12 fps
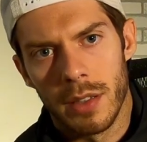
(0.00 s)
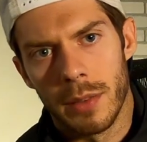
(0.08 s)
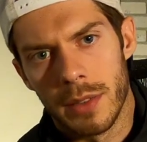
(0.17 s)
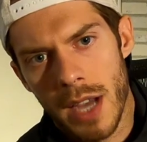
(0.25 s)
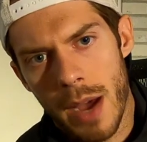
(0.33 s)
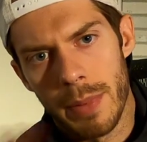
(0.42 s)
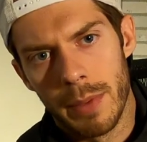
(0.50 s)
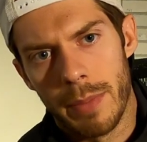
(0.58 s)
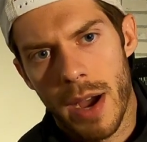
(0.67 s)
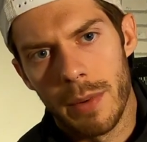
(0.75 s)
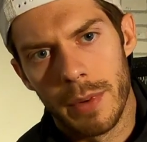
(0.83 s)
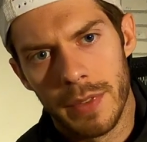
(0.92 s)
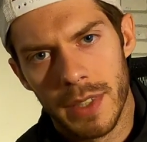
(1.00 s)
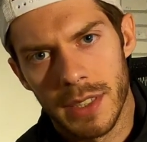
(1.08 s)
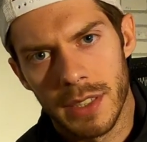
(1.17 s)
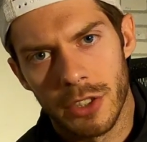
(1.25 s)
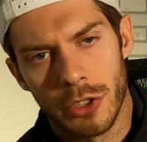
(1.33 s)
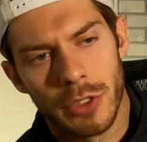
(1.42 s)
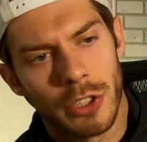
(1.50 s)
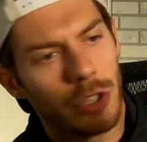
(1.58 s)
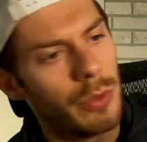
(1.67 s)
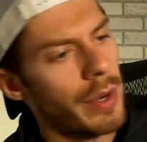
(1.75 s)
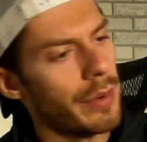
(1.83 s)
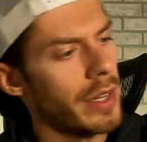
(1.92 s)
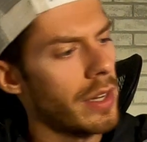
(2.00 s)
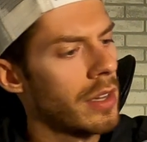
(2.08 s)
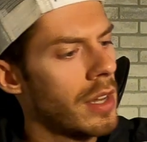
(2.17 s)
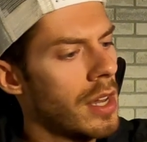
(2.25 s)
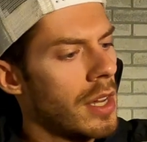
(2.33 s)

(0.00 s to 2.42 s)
the top and bottom of this shoe area.